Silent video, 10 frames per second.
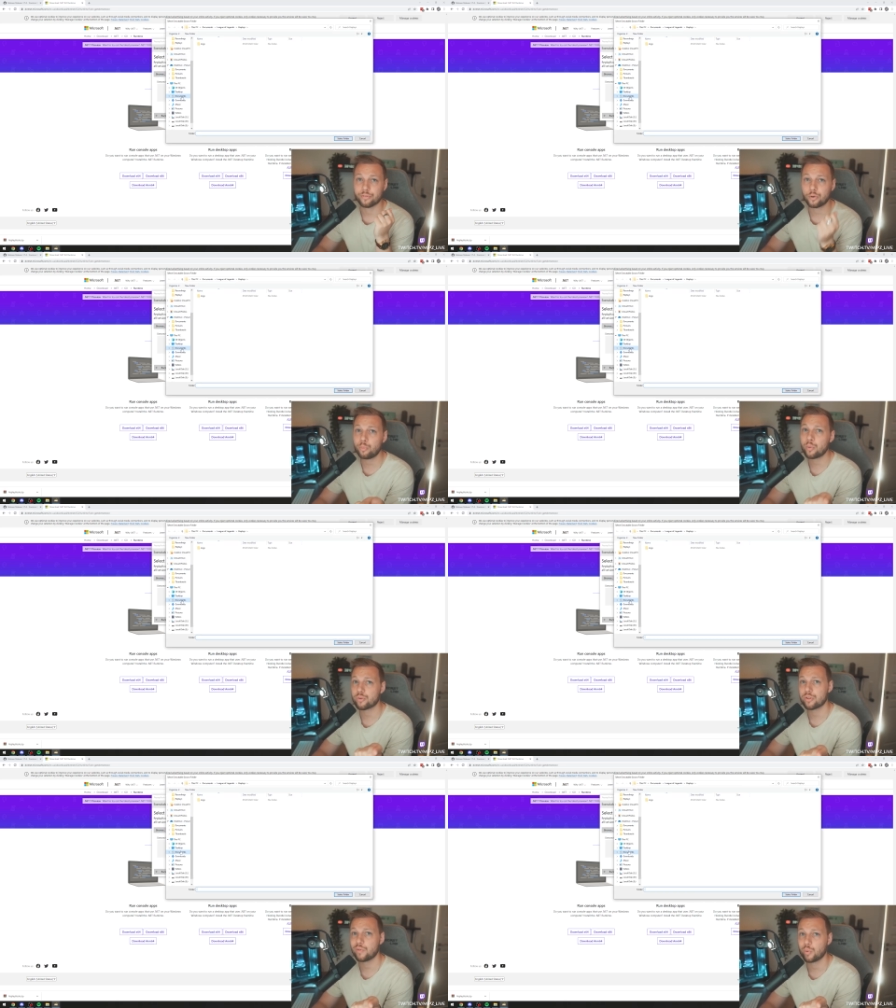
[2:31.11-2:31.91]
For
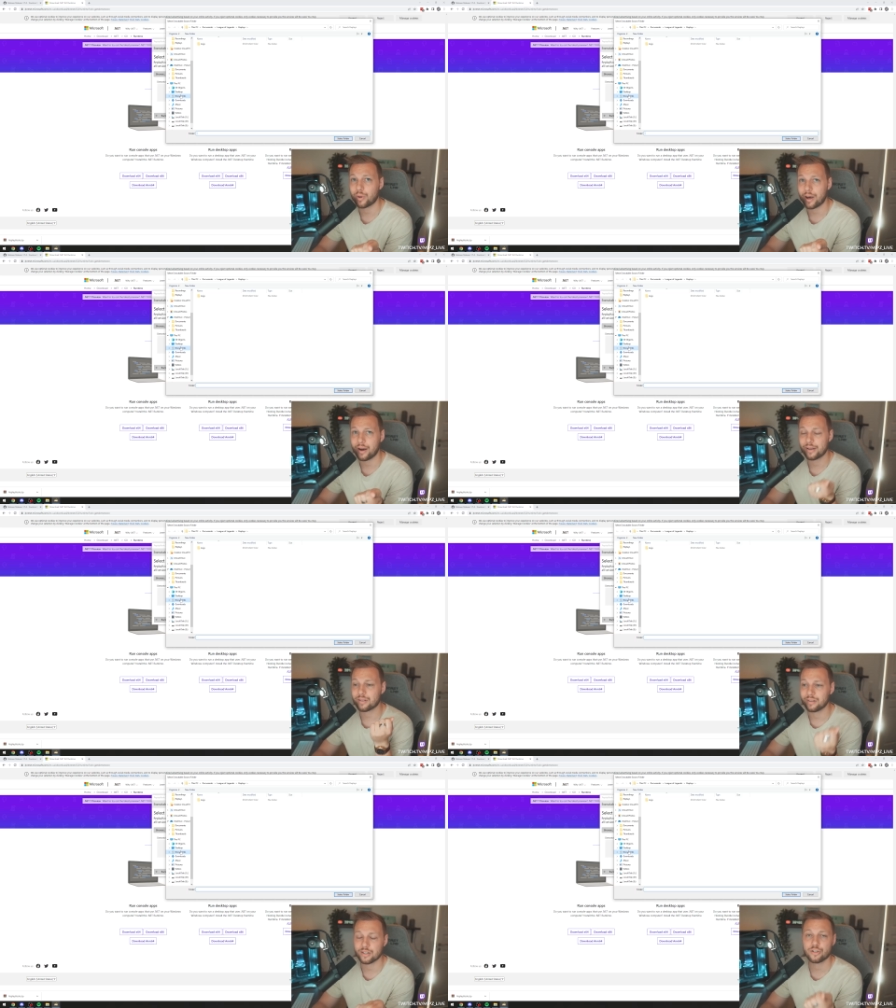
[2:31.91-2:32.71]
most of you guys,
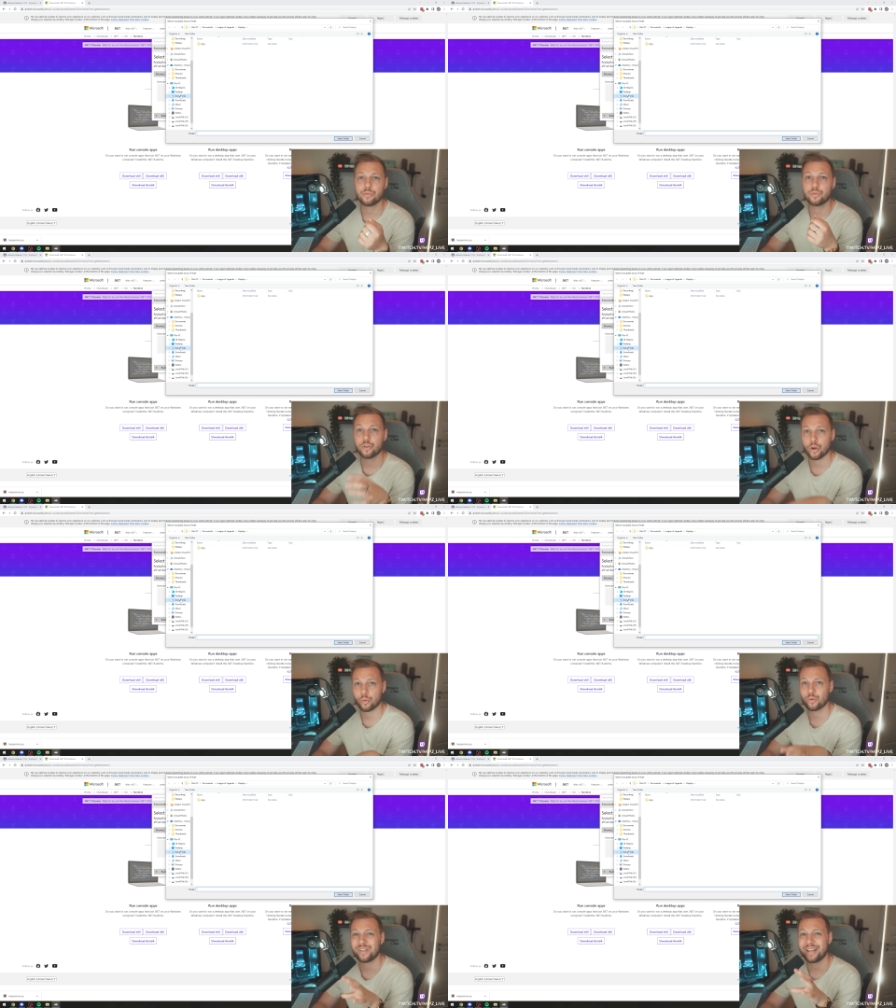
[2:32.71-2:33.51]
unless you've chosen